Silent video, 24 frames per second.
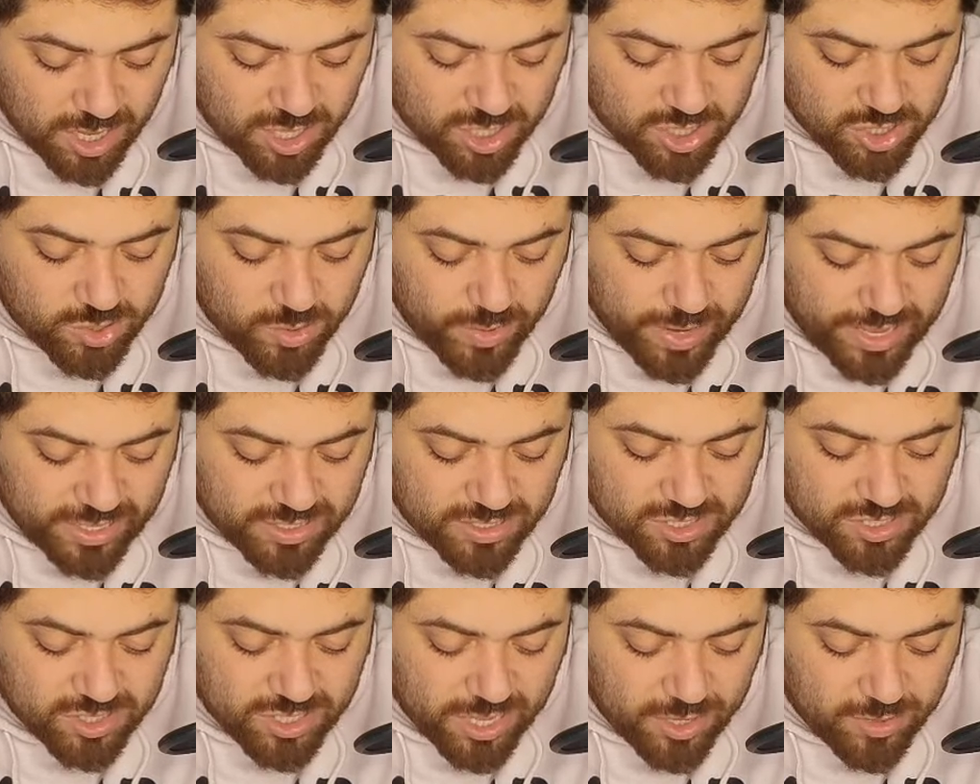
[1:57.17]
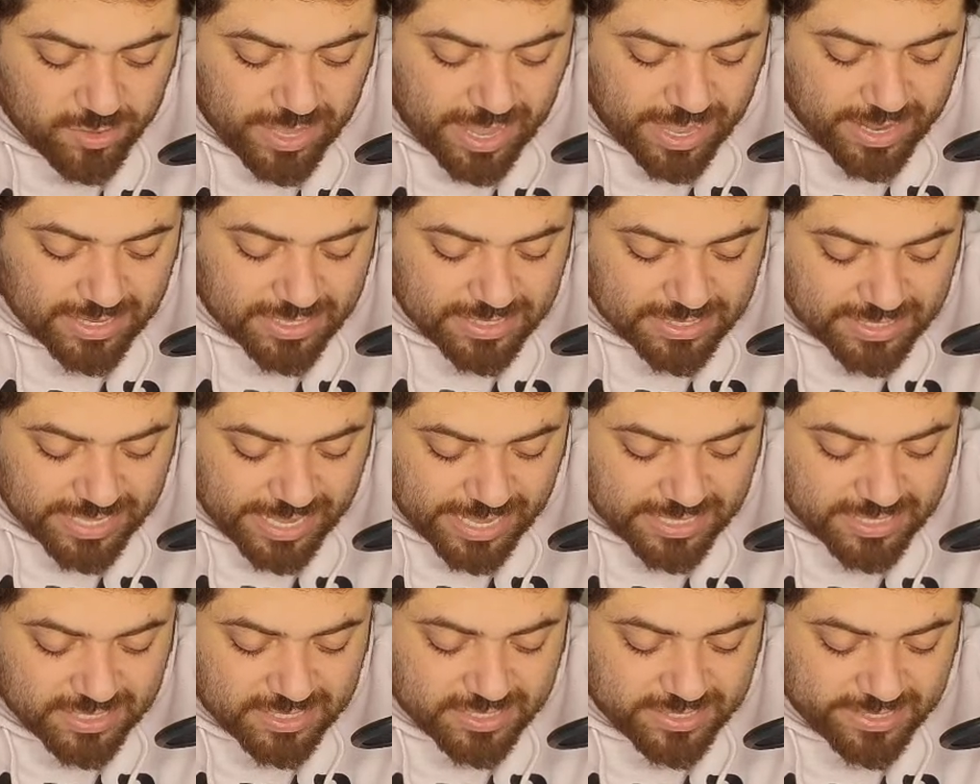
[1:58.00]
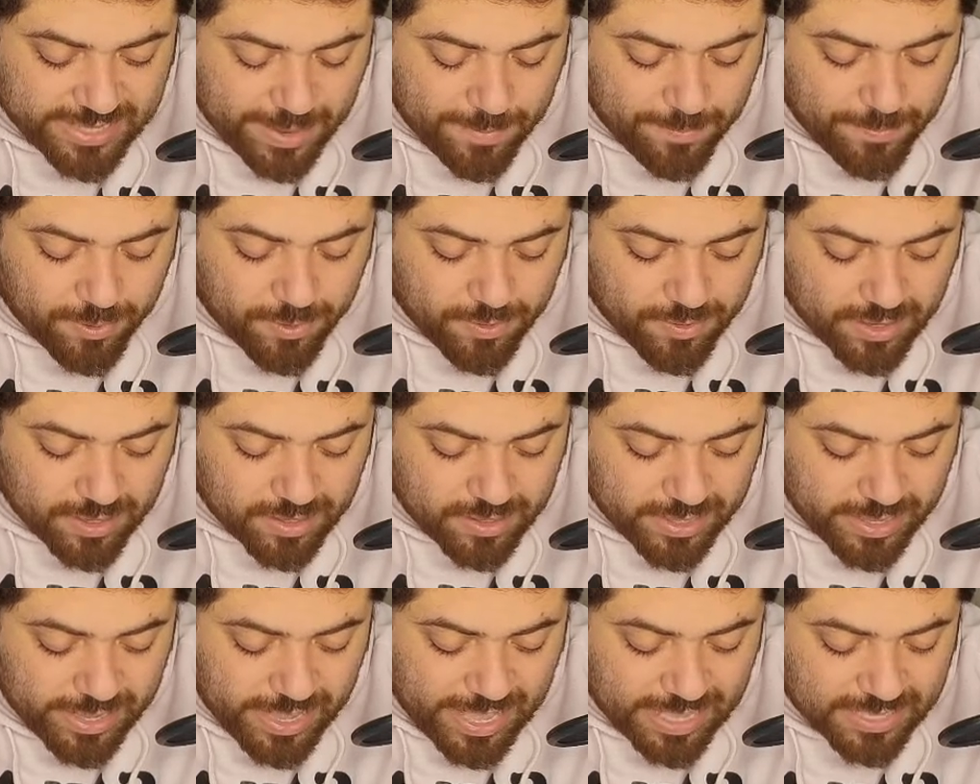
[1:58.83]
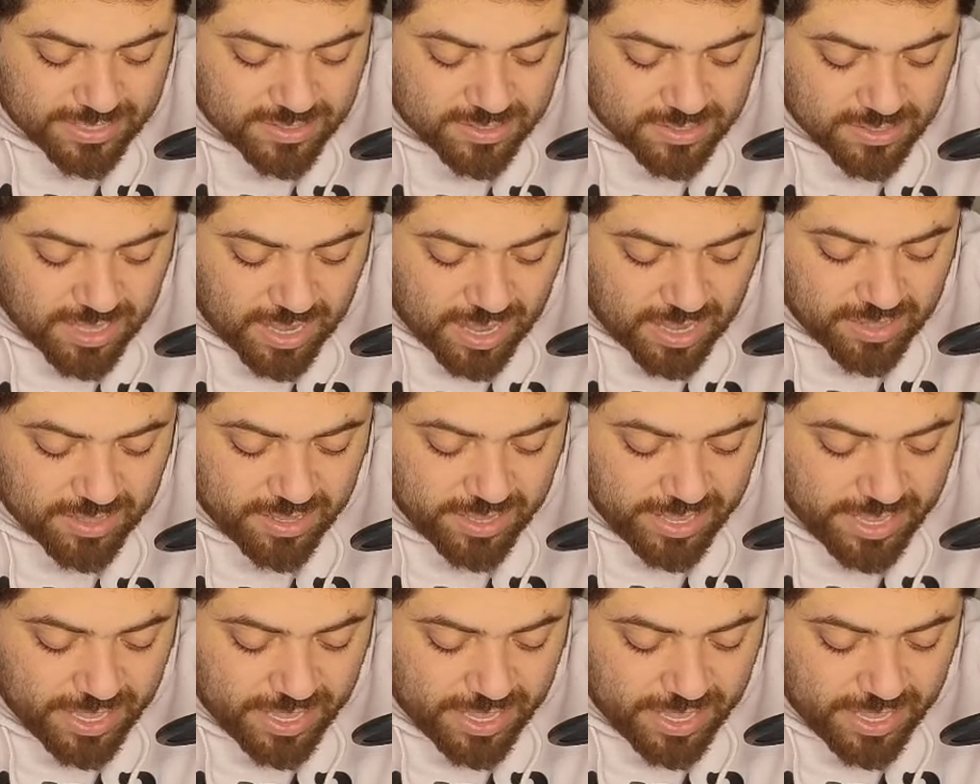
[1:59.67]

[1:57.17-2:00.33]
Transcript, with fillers: to enter the United States temporarily as non